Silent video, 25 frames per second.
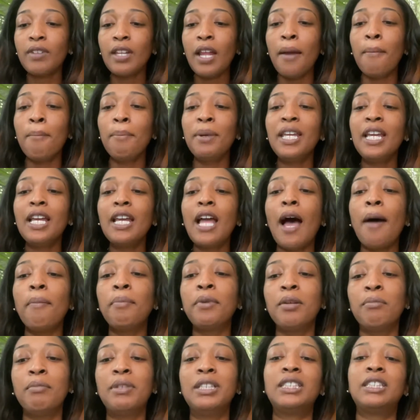be
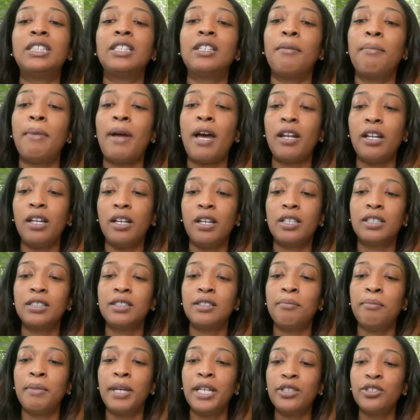optimistic about it because
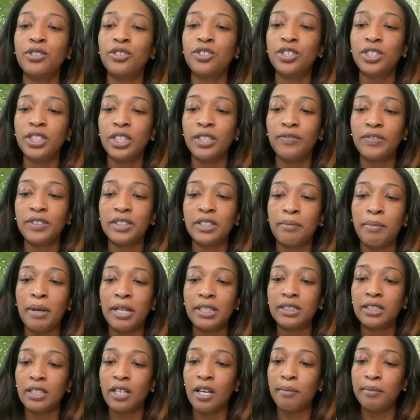a major shift is
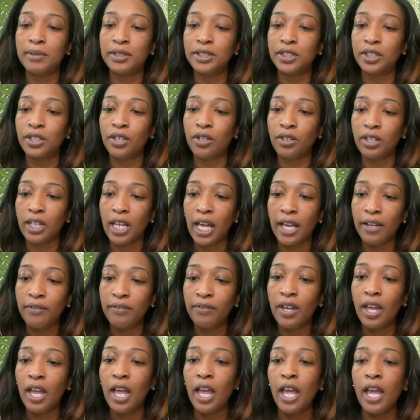about to come into your life
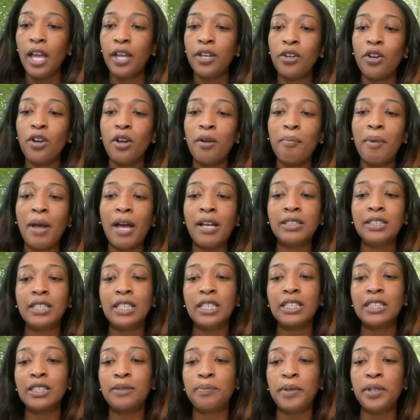and you're about to
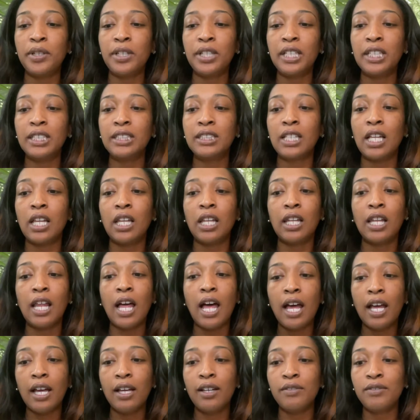experience a
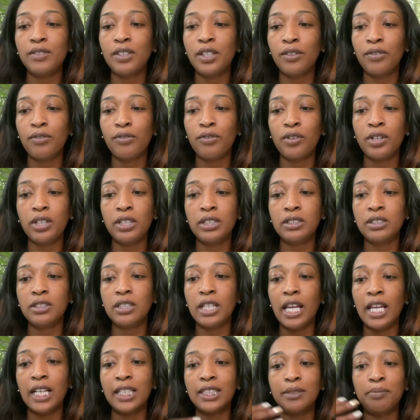lot of different
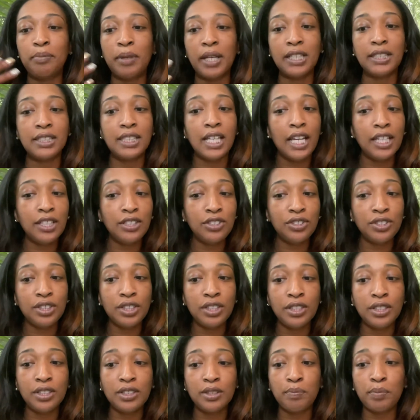
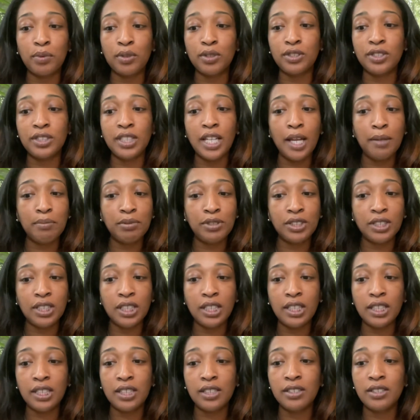expectations
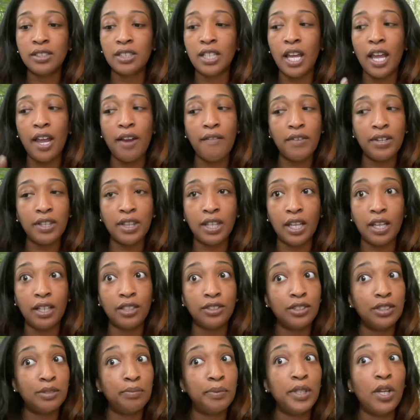perceptions everything
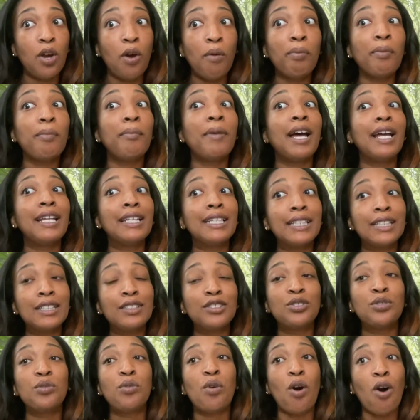just be open-minded
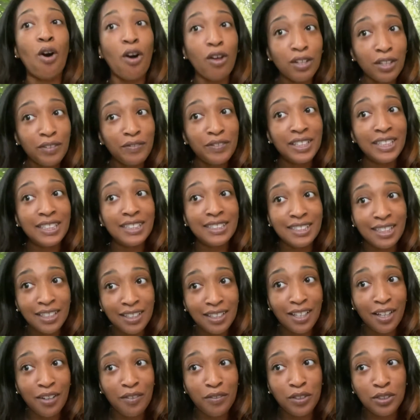to all of these
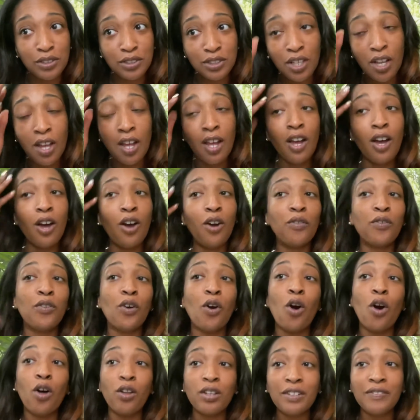endeavors of
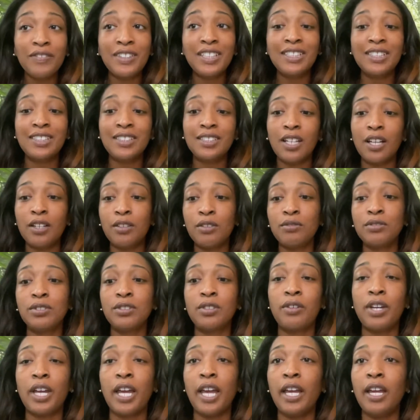all of these tunnels
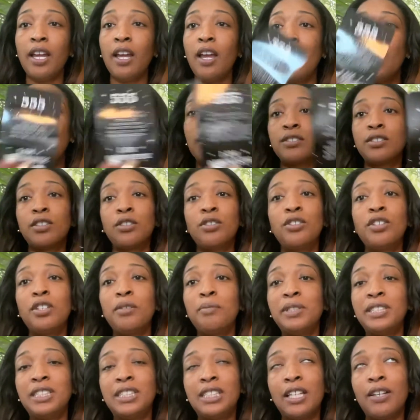okay so you could
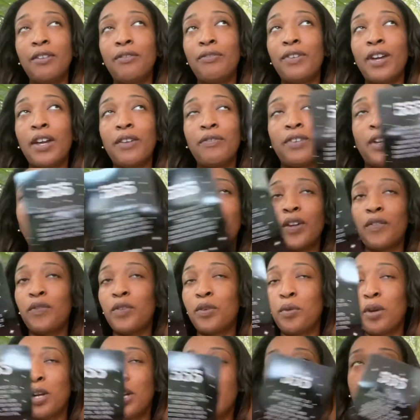be seeing 5-5
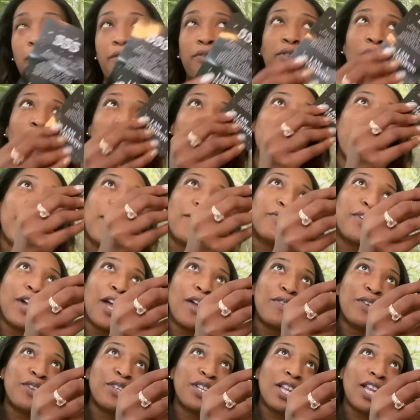everywhere like
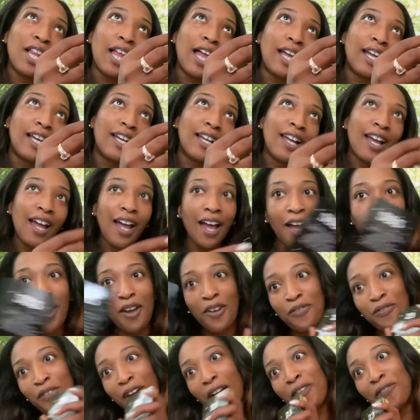555 on the clock
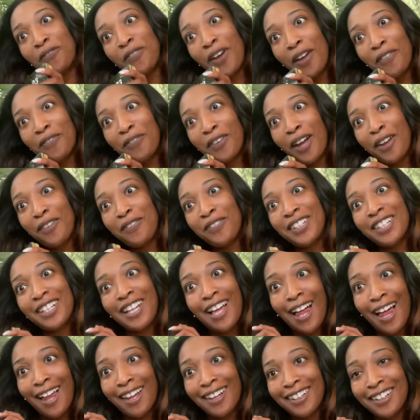555 in the
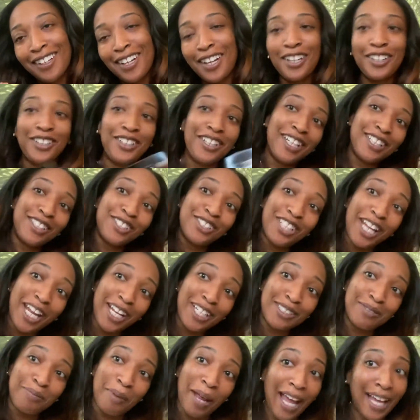collar you get your
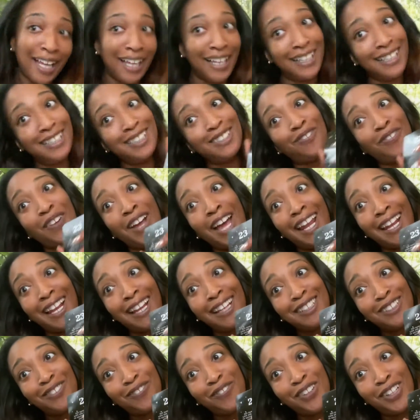change back it's five
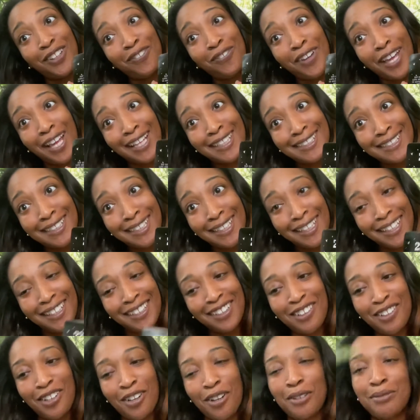dollars and 55 cent
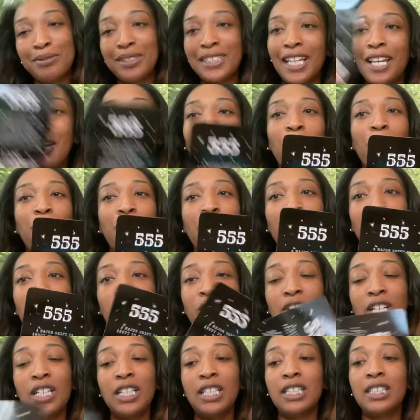you know what i'm saying whatever
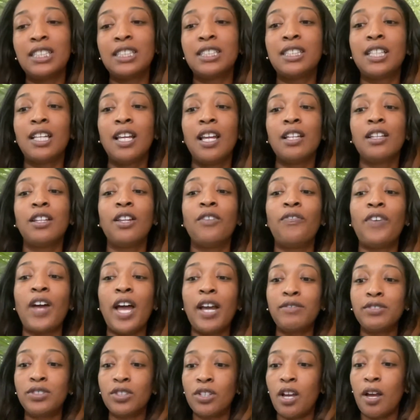it is the
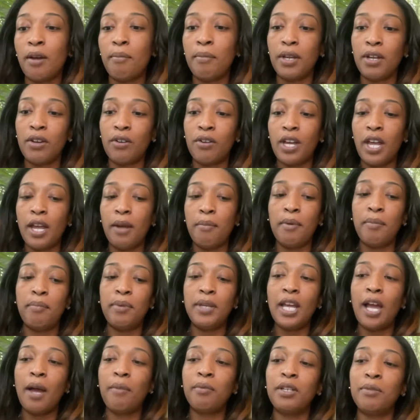fives are coming okay but
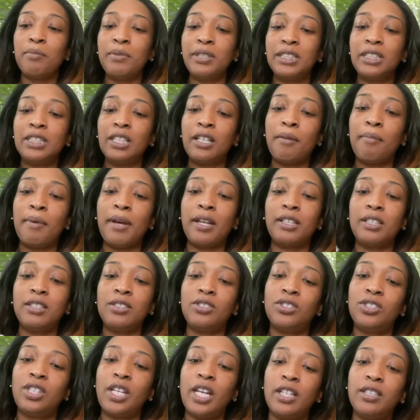be optimistic about
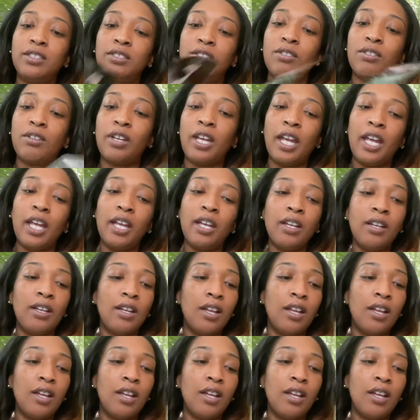this change okay